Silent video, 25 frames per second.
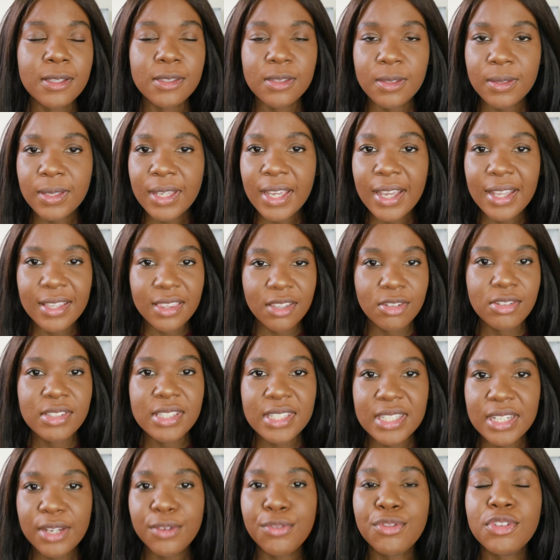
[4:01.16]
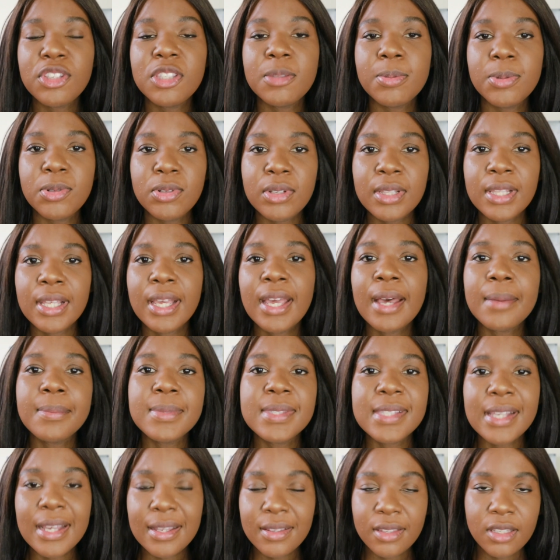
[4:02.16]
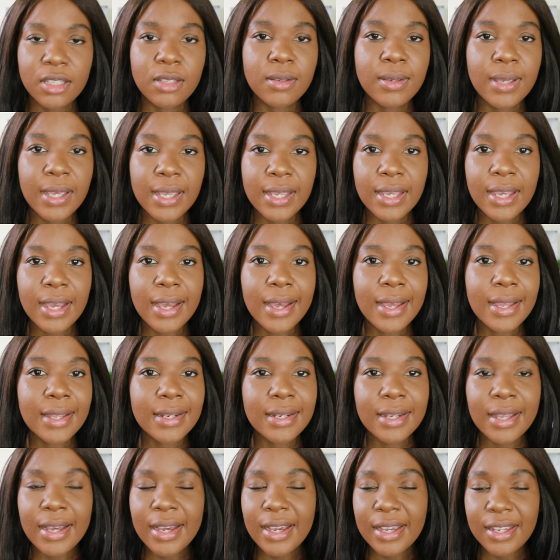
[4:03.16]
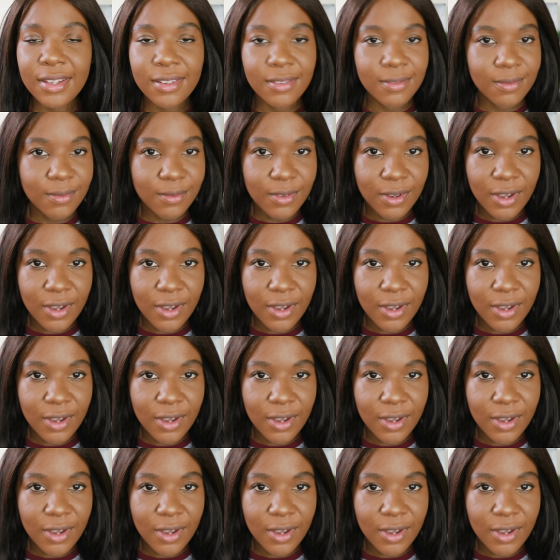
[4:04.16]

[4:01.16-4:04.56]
So yeah, there's a difference between the GAMSAT and the UKCAT, and I